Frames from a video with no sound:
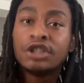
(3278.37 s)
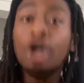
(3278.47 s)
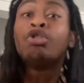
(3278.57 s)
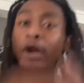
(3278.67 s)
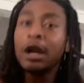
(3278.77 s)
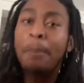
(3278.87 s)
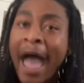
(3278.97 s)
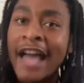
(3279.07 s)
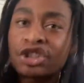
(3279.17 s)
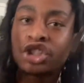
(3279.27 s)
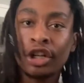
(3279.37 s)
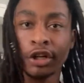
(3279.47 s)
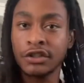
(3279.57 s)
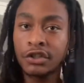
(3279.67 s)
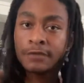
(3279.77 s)
To greener
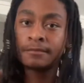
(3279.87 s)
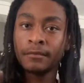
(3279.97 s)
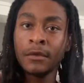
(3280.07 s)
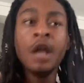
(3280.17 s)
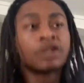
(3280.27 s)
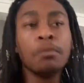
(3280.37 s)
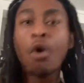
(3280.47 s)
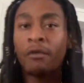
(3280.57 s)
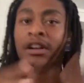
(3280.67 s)
pastures. To more